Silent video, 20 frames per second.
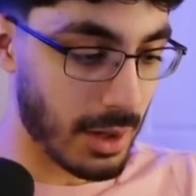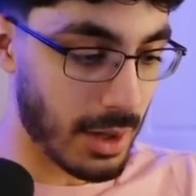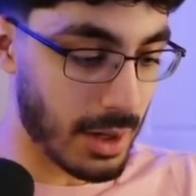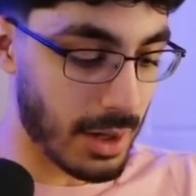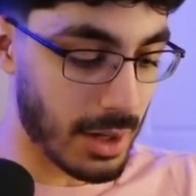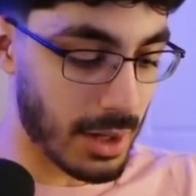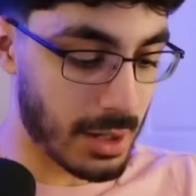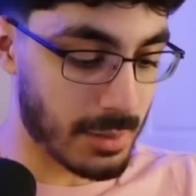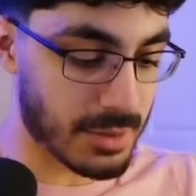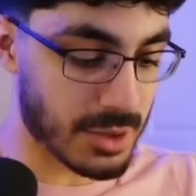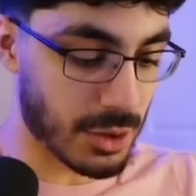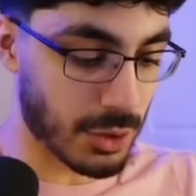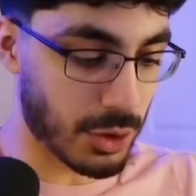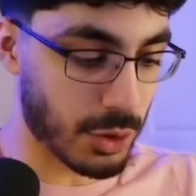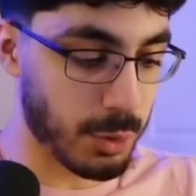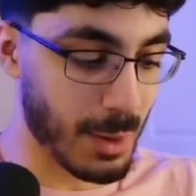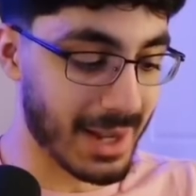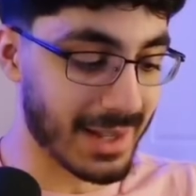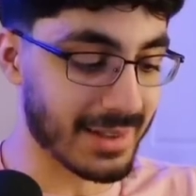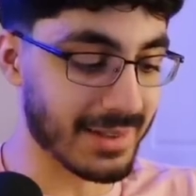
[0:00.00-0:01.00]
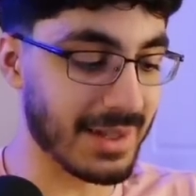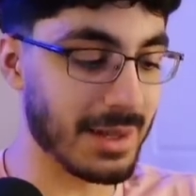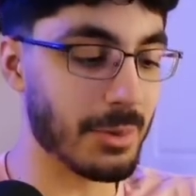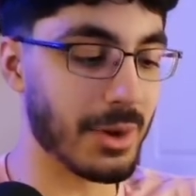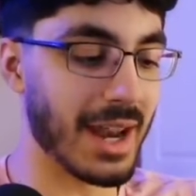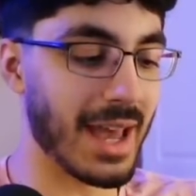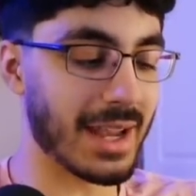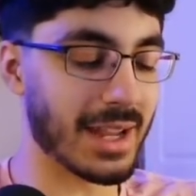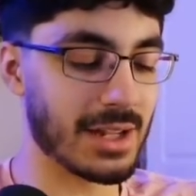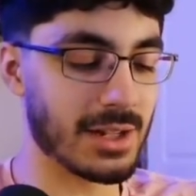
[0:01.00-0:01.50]
So quickly,
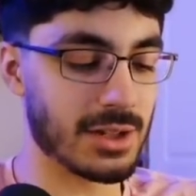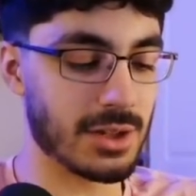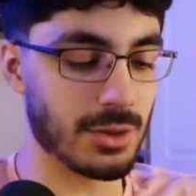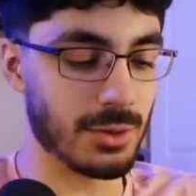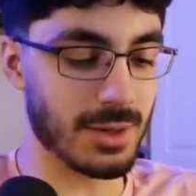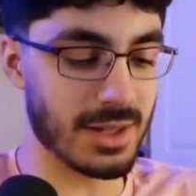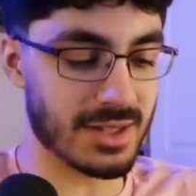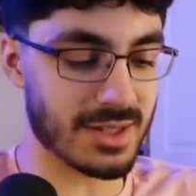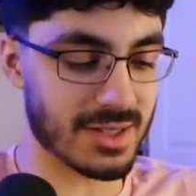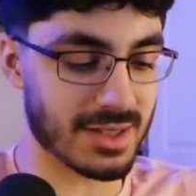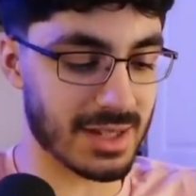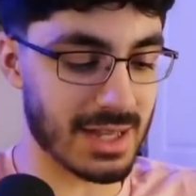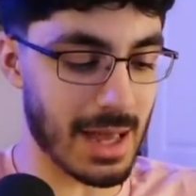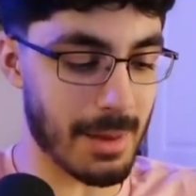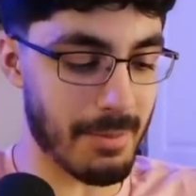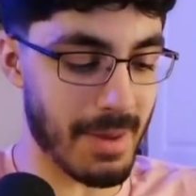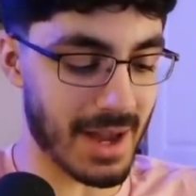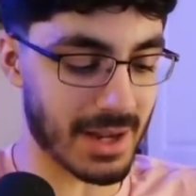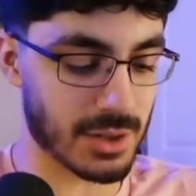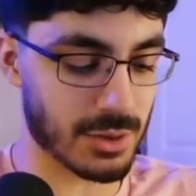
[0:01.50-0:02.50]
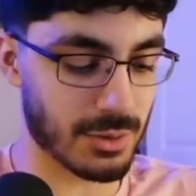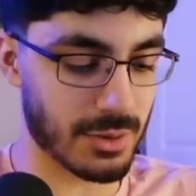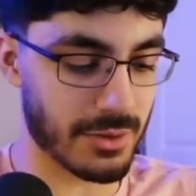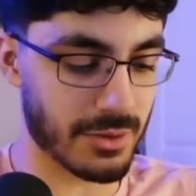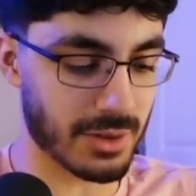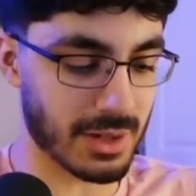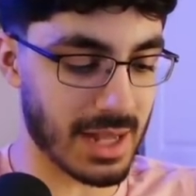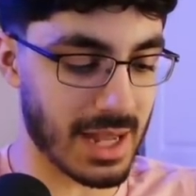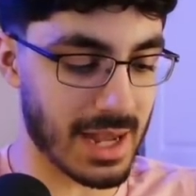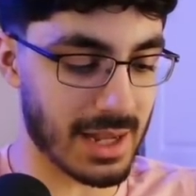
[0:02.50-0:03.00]
what I can do is get back to
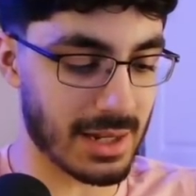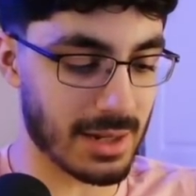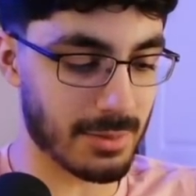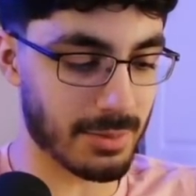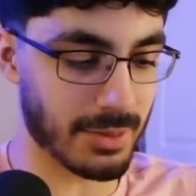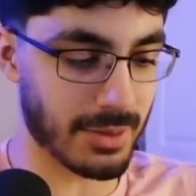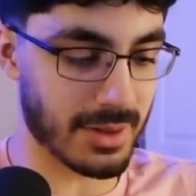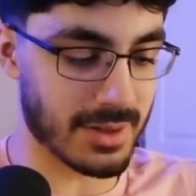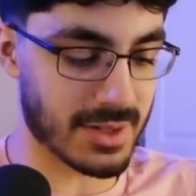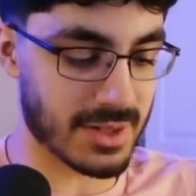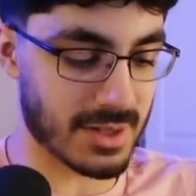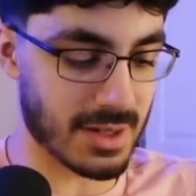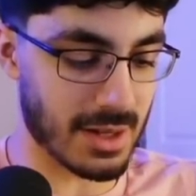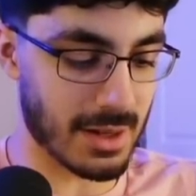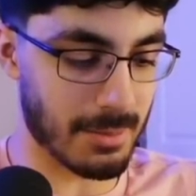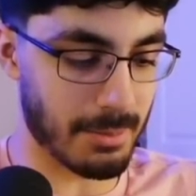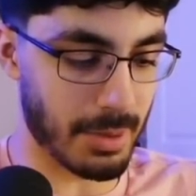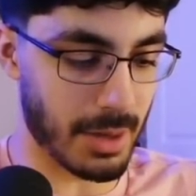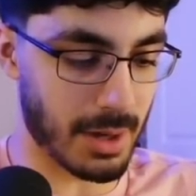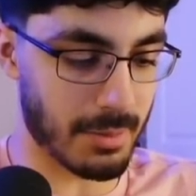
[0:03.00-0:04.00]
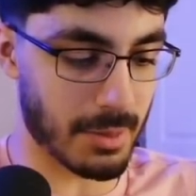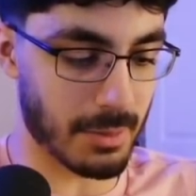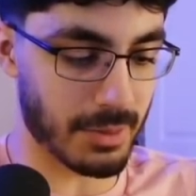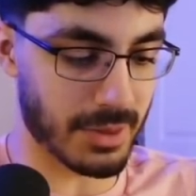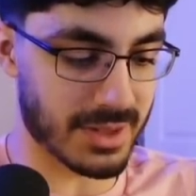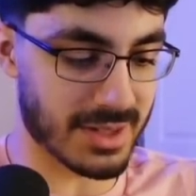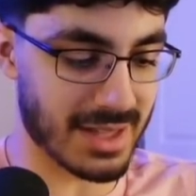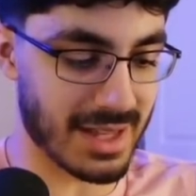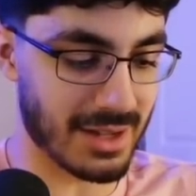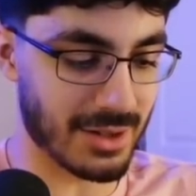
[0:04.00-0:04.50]
another cannon plus bomber
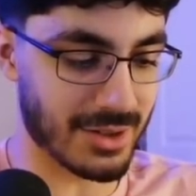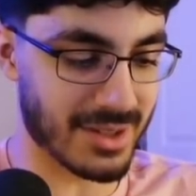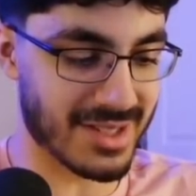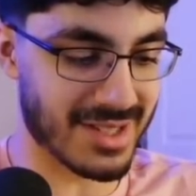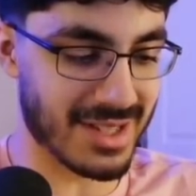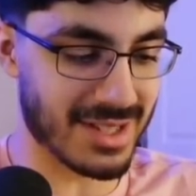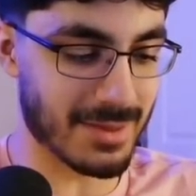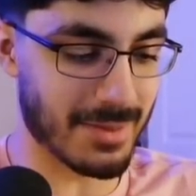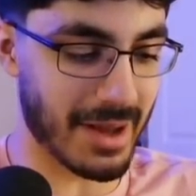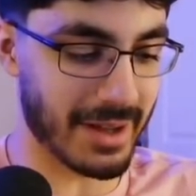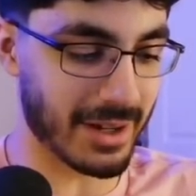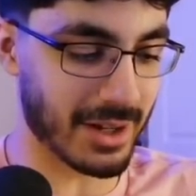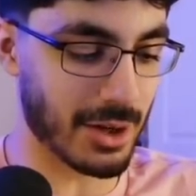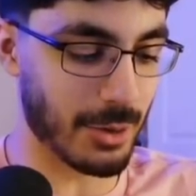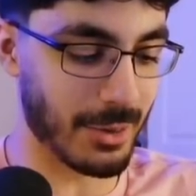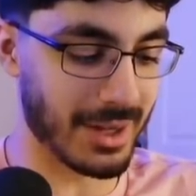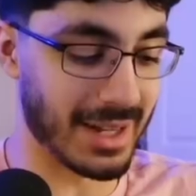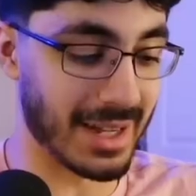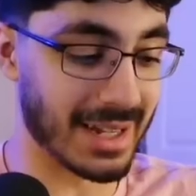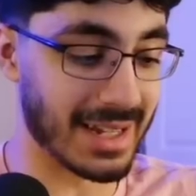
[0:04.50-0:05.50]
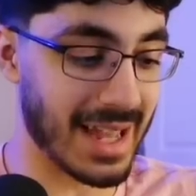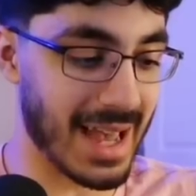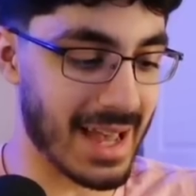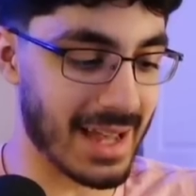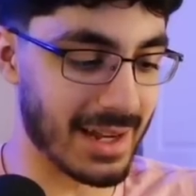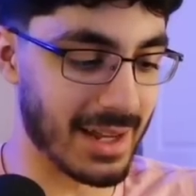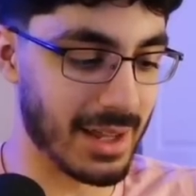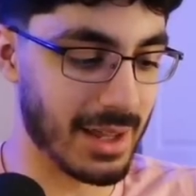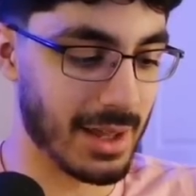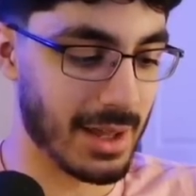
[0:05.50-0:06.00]
plus NATO, because he's about to go in
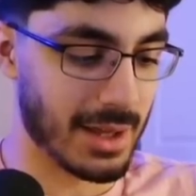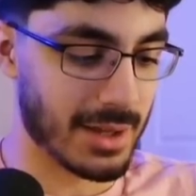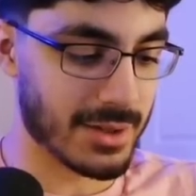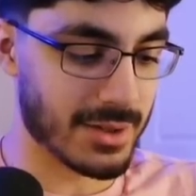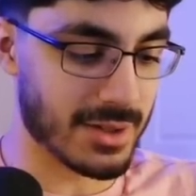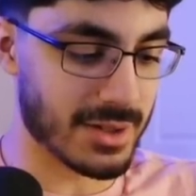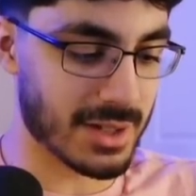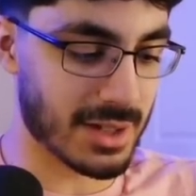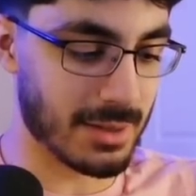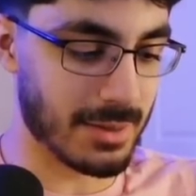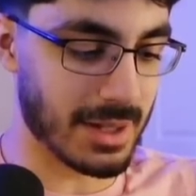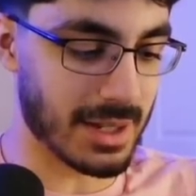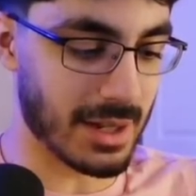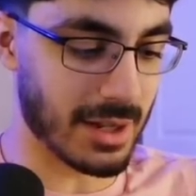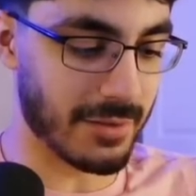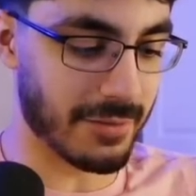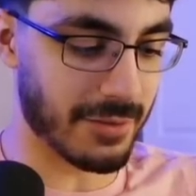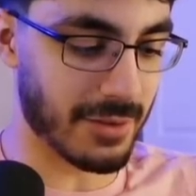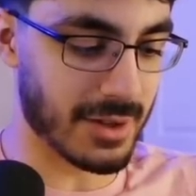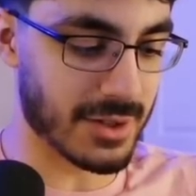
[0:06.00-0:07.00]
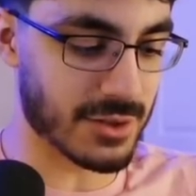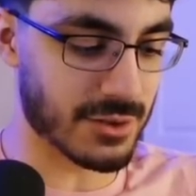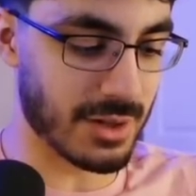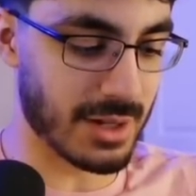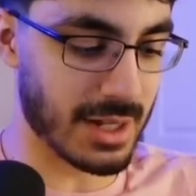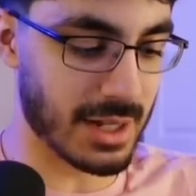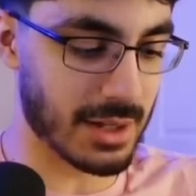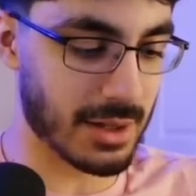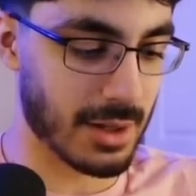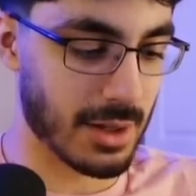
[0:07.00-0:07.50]
again. So this is going to be kind of
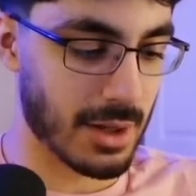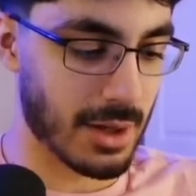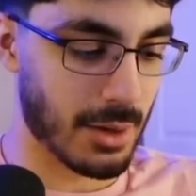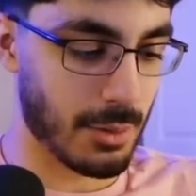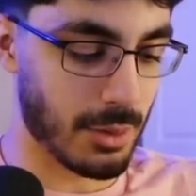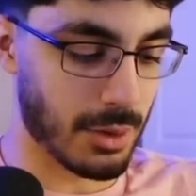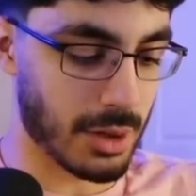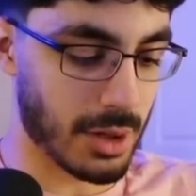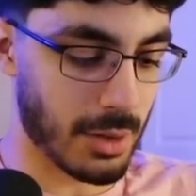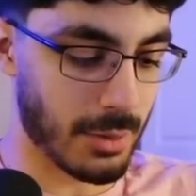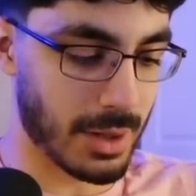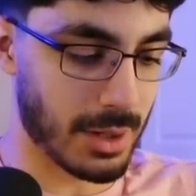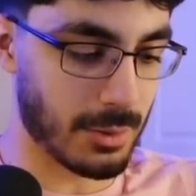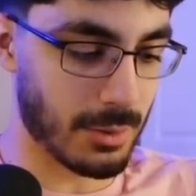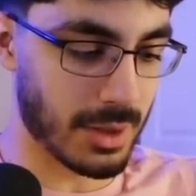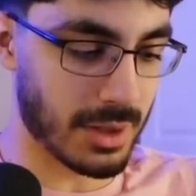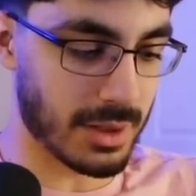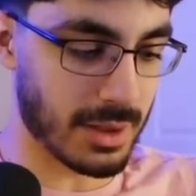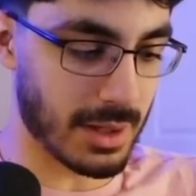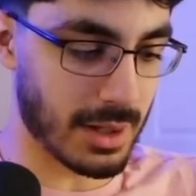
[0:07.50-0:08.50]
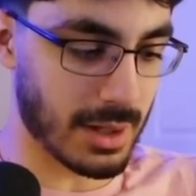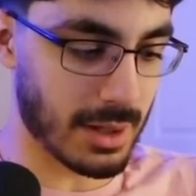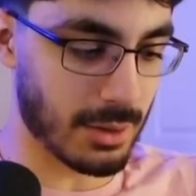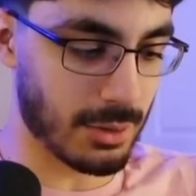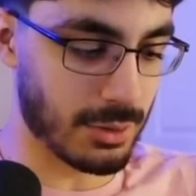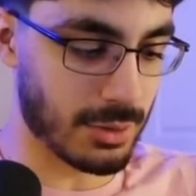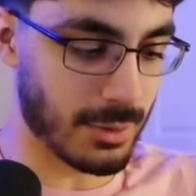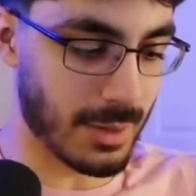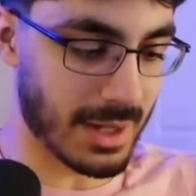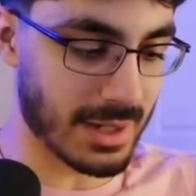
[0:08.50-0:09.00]
frustrating. We'll go in with...
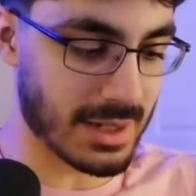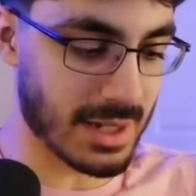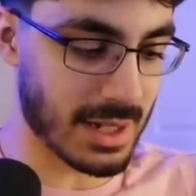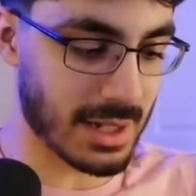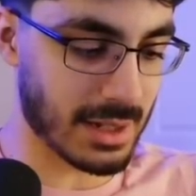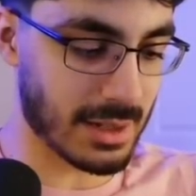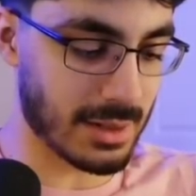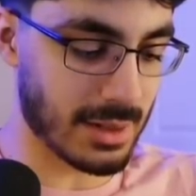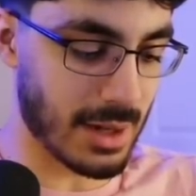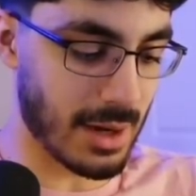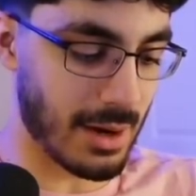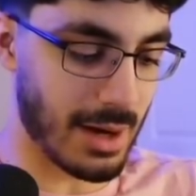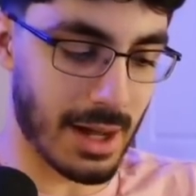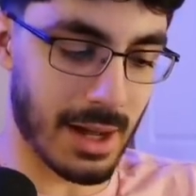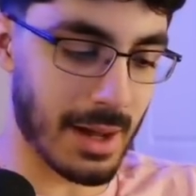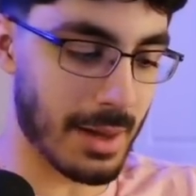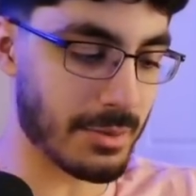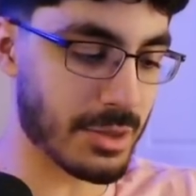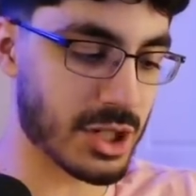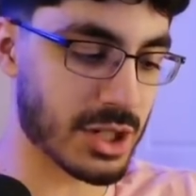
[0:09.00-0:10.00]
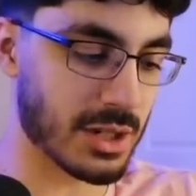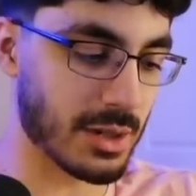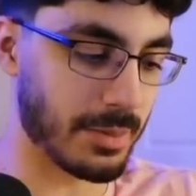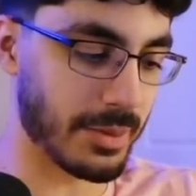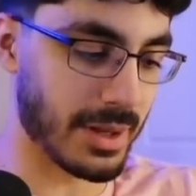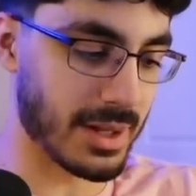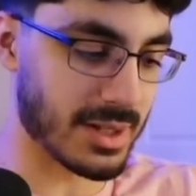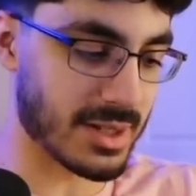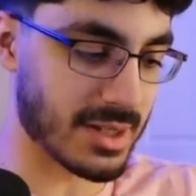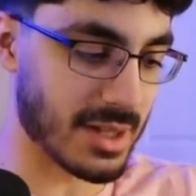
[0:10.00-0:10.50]
Ooh, do I take it? No, I'm just going to
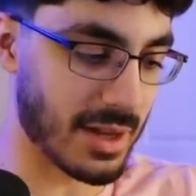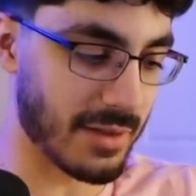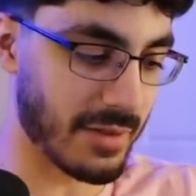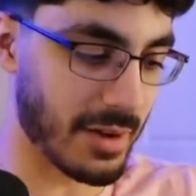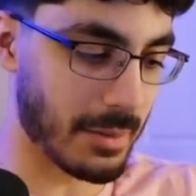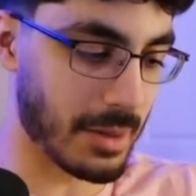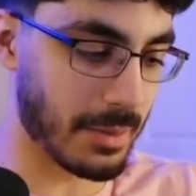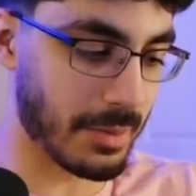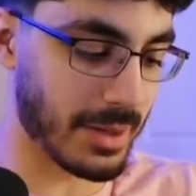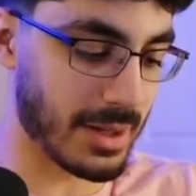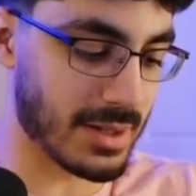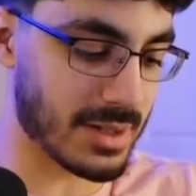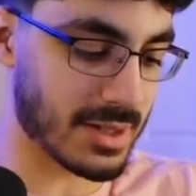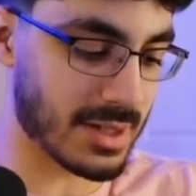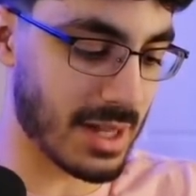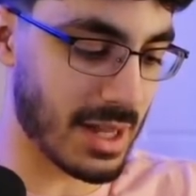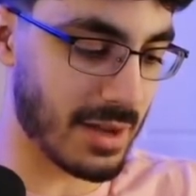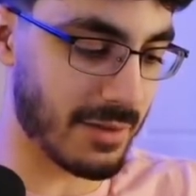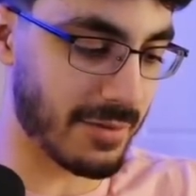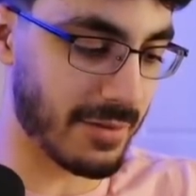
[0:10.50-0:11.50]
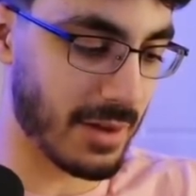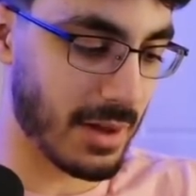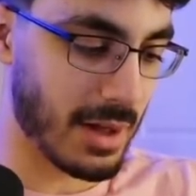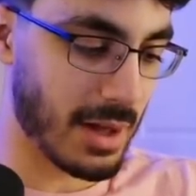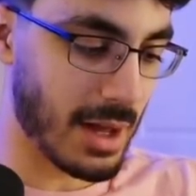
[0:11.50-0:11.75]
play it safe. I'm going to play it safe.